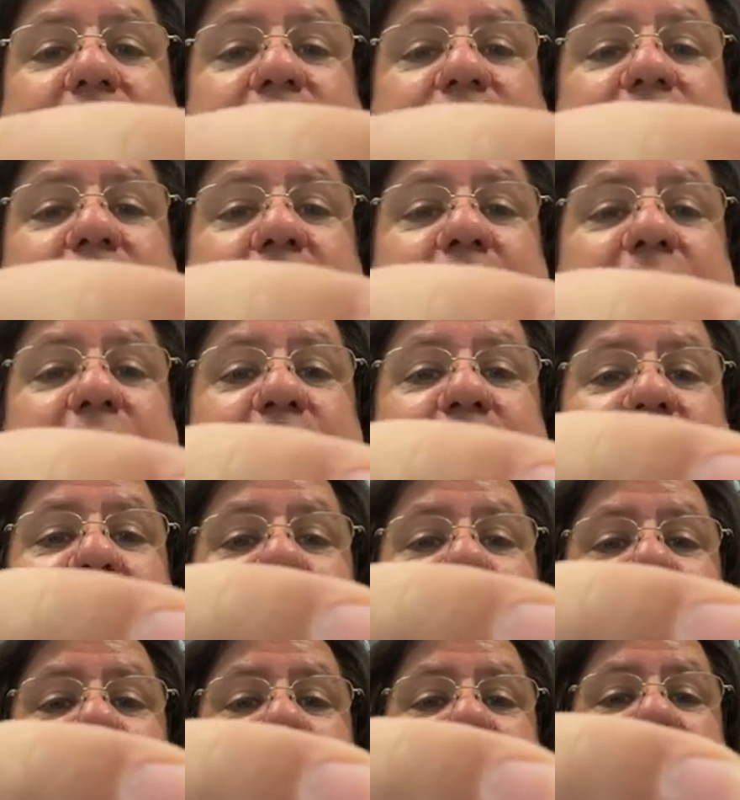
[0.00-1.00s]
followed
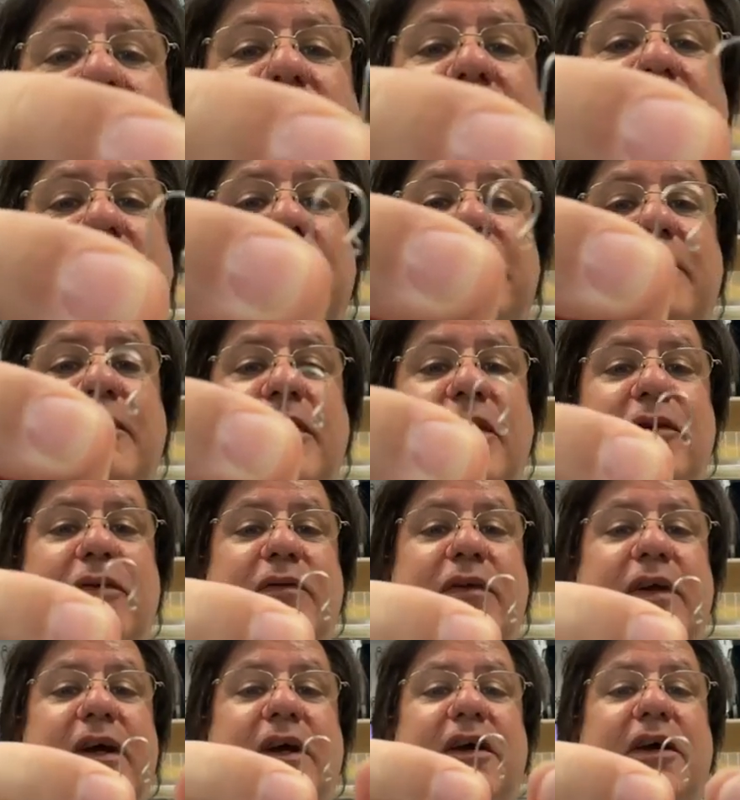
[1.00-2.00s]
by,
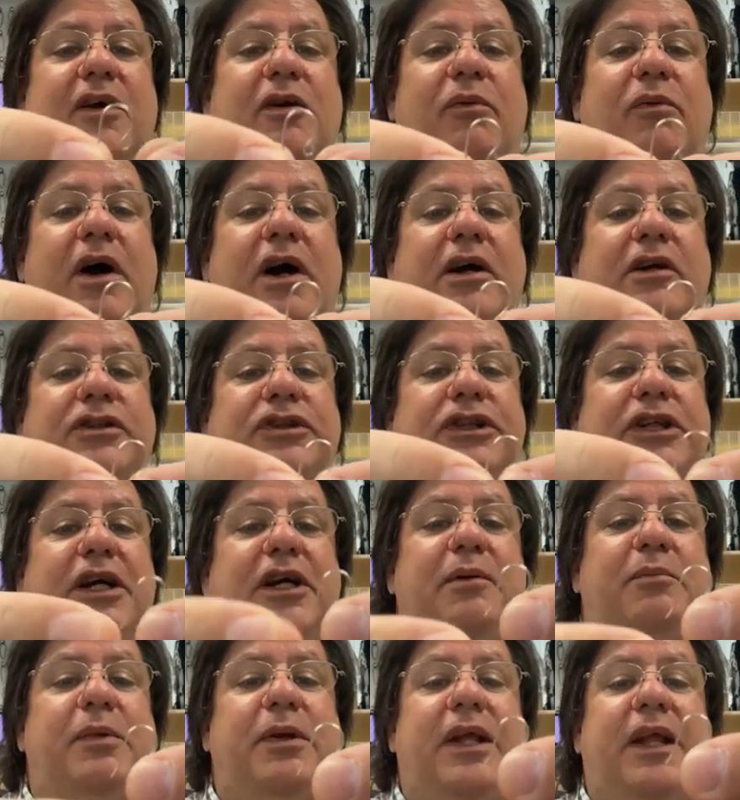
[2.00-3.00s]
the ear wire
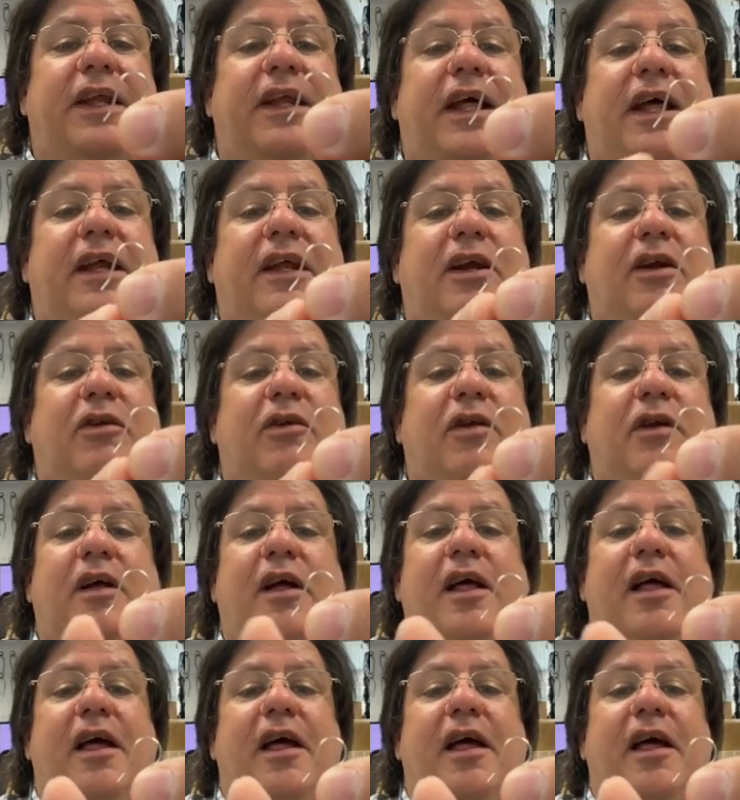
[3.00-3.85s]
shape, and then that little